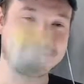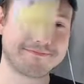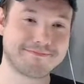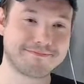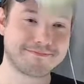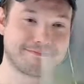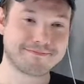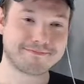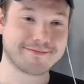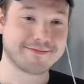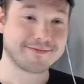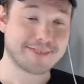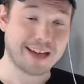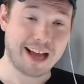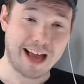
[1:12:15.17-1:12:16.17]

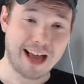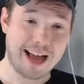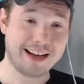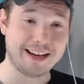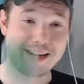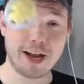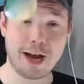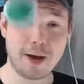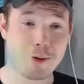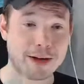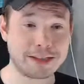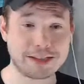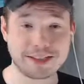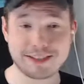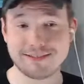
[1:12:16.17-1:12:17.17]
I did not
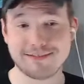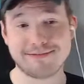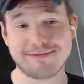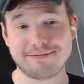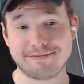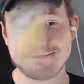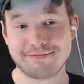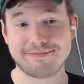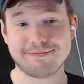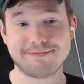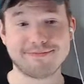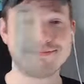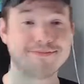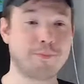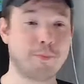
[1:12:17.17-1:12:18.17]
watch it.
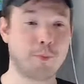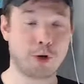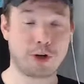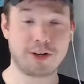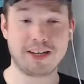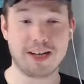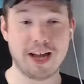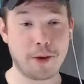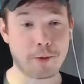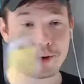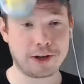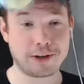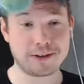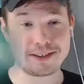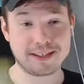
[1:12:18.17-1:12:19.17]
Brooke did not want
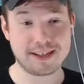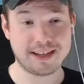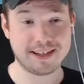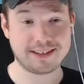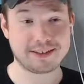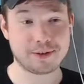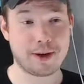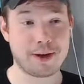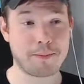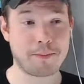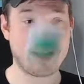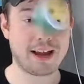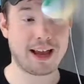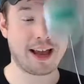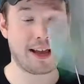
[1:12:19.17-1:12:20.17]
to go see it, so I'm
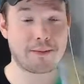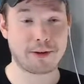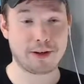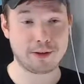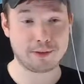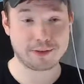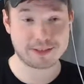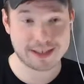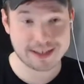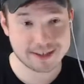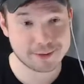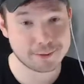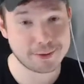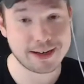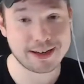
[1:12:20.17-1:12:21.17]
like, I'm going to use that as
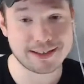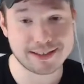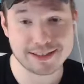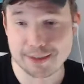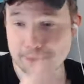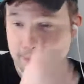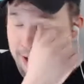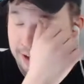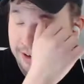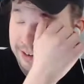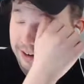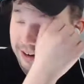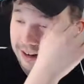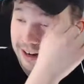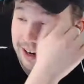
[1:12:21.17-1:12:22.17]
a way to sleep on a Sunday.